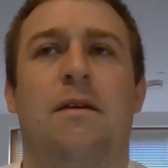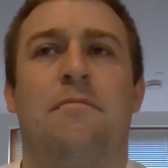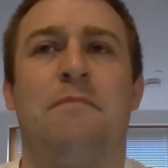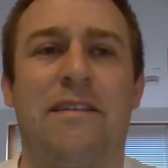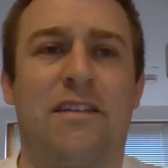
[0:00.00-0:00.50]

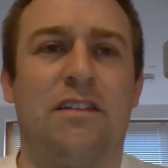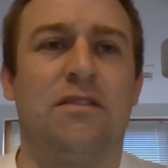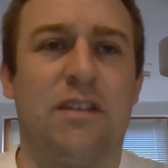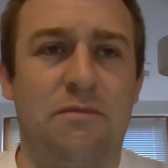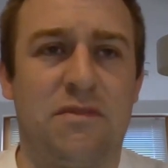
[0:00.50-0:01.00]
mental
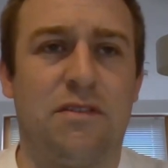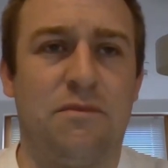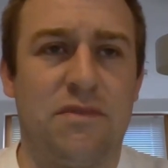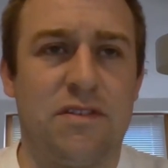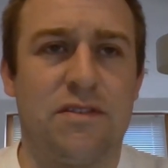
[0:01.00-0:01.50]

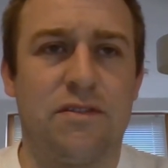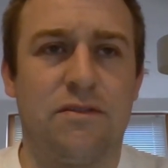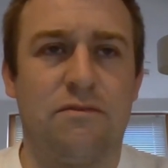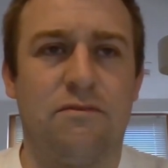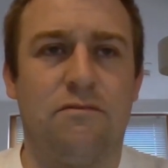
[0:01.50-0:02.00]

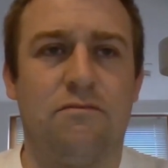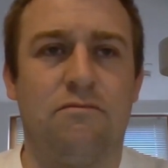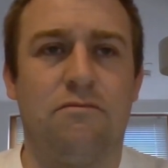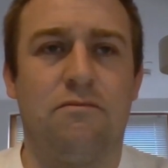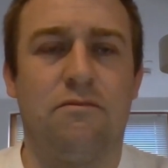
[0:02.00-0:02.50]
symptoms
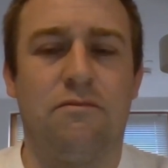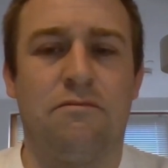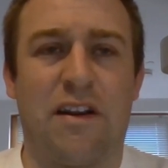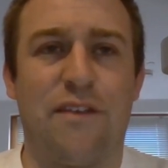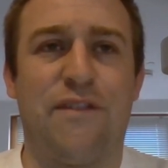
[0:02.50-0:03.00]

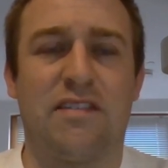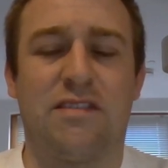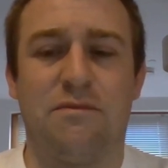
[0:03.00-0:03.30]
manifest